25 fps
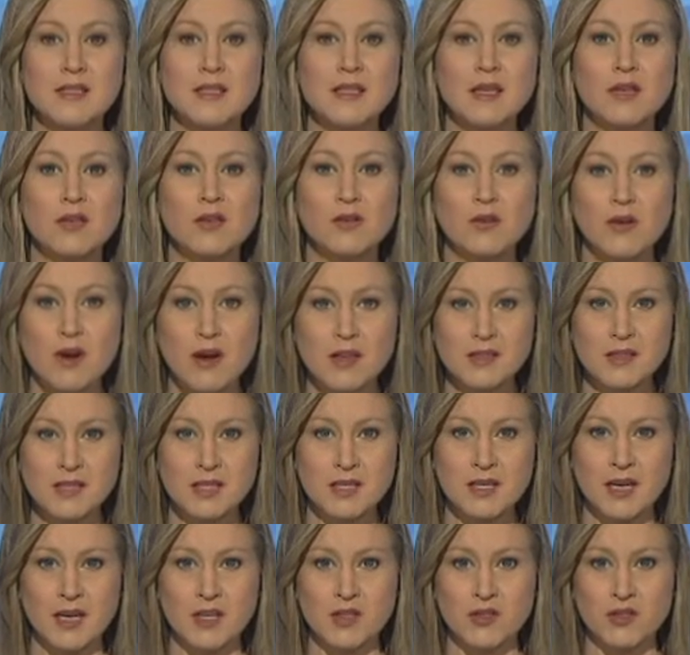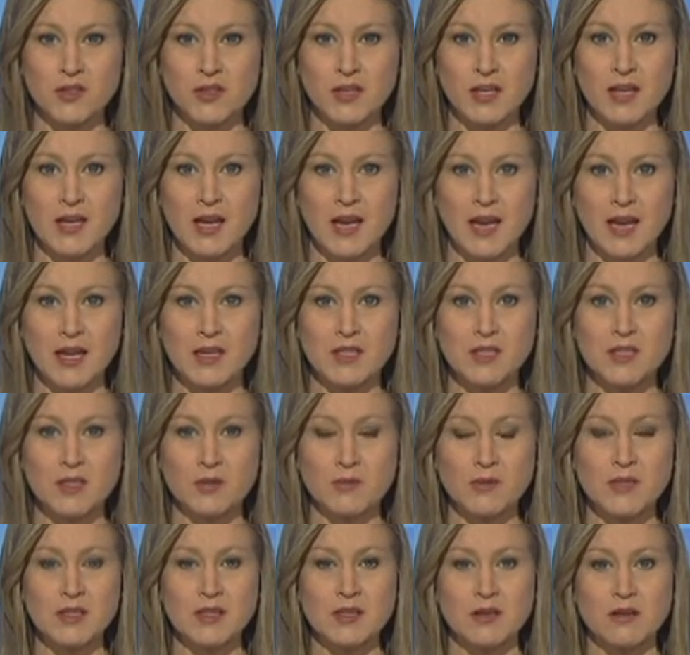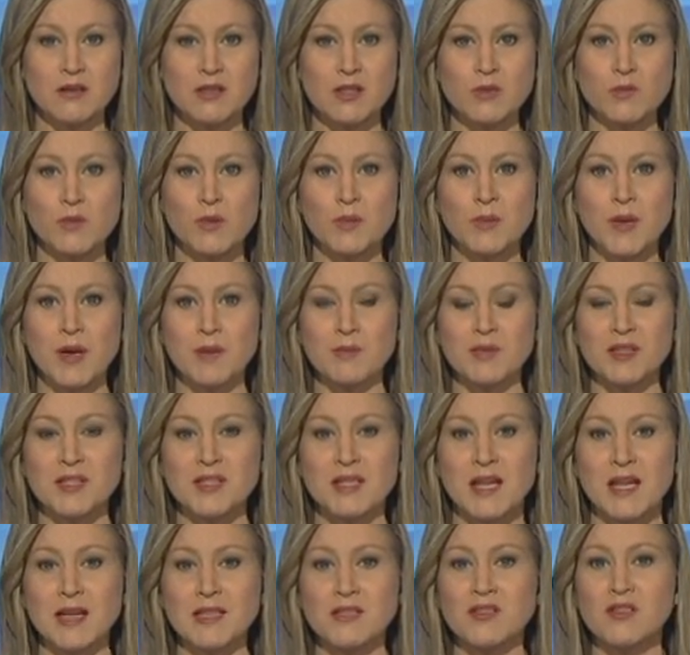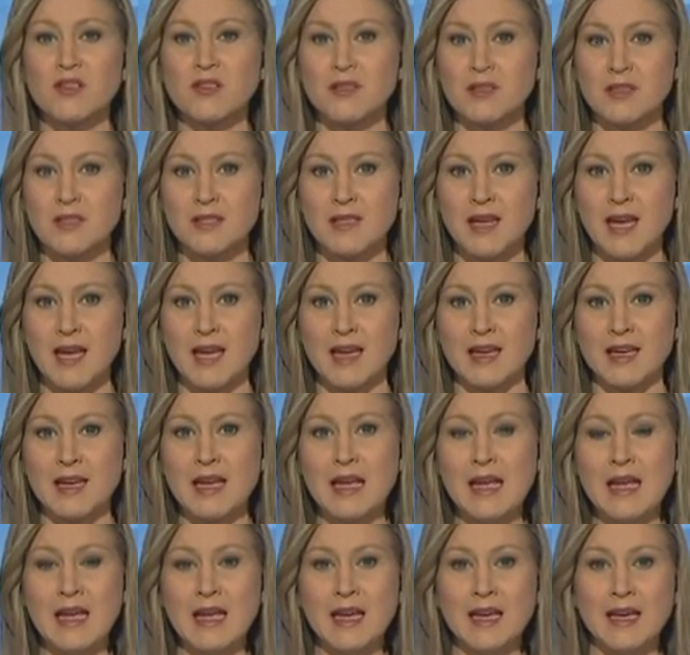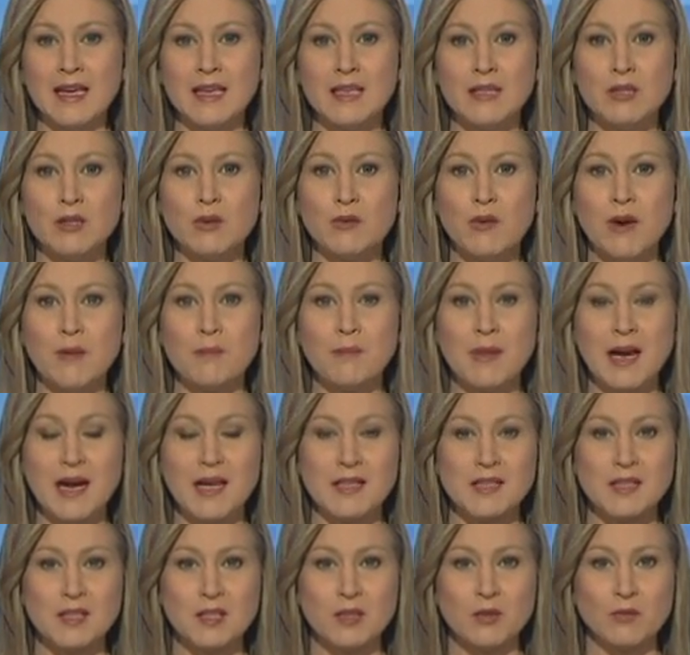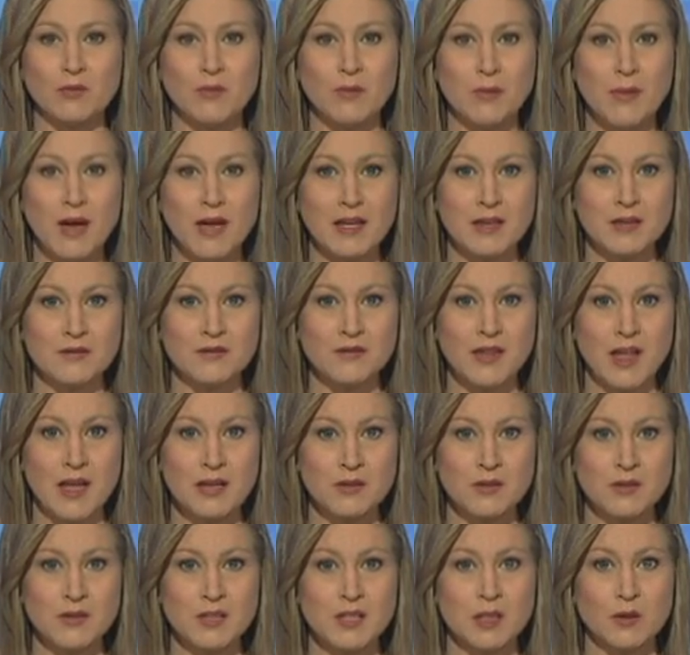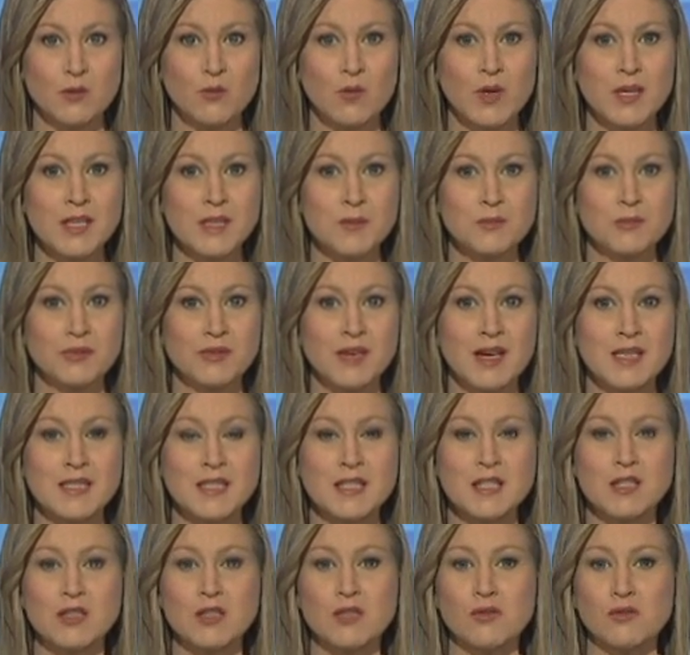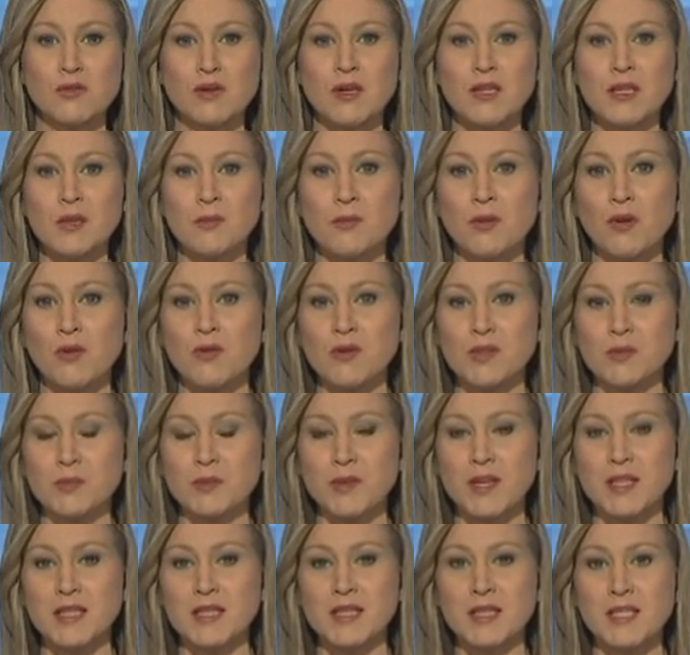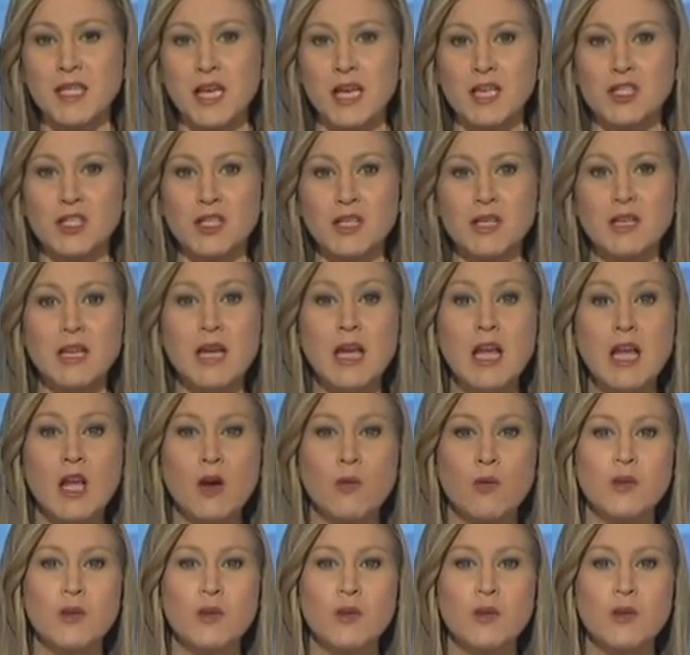across the country, and the results were publicized today. EU Ambassador Rama was present during the poll's presentation, which